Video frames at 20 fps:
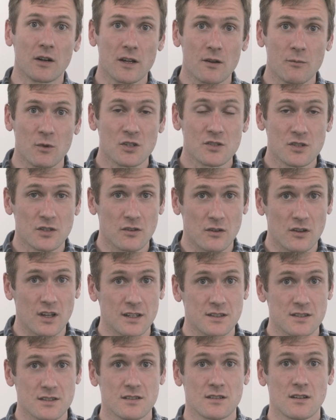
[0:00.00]
an image
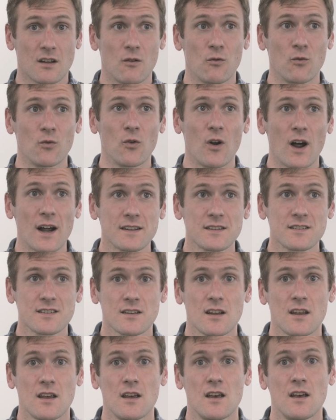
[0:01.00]
that's right,
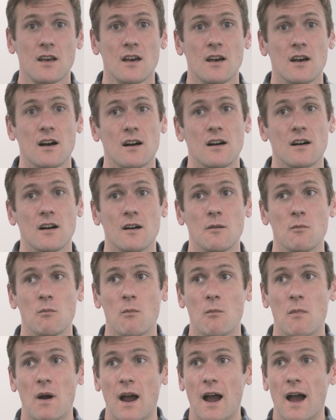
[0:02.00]

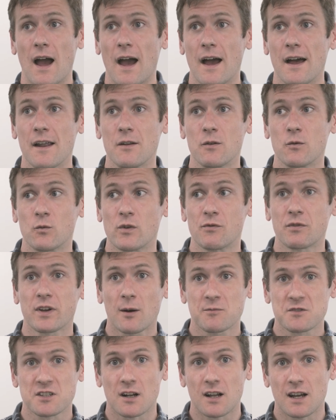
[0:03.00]
and we've
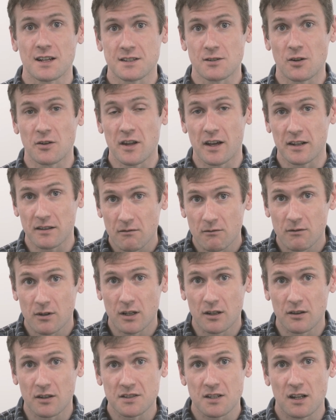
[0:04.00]
capitalized on that
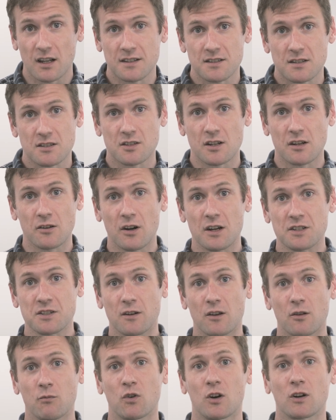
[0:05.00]
in this latest
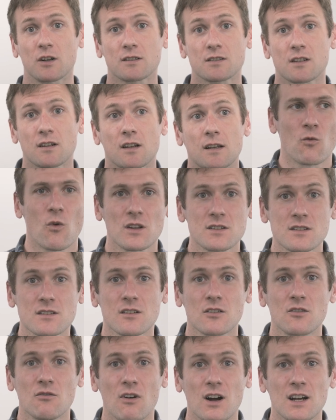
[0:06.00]
generation of the product. Once
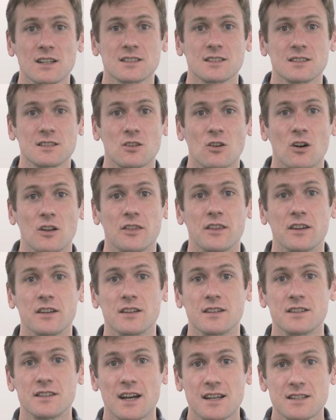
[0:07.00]
the device has got
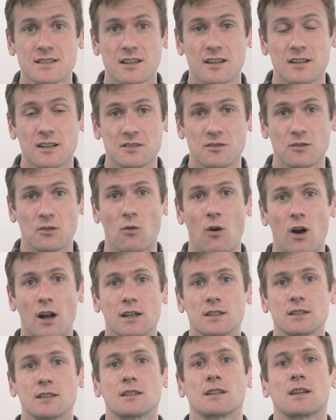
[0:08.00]
the data that's
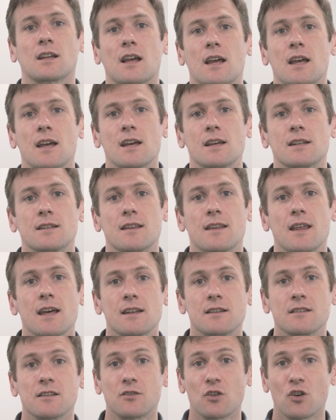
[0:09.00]
required, it
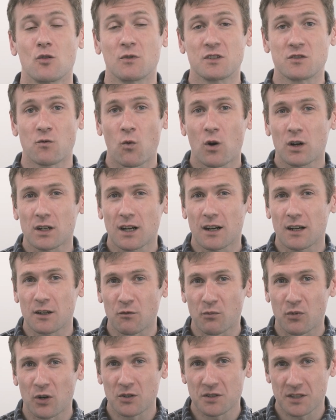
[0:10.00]
then determines what kind
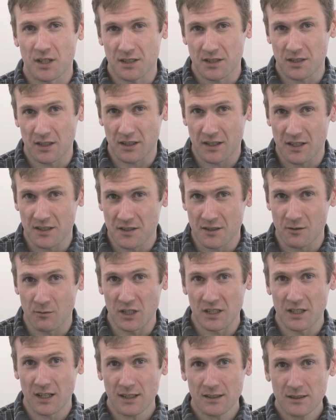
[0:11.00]
of processing needs to
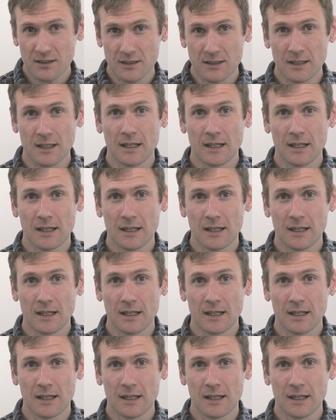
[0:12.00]
be done,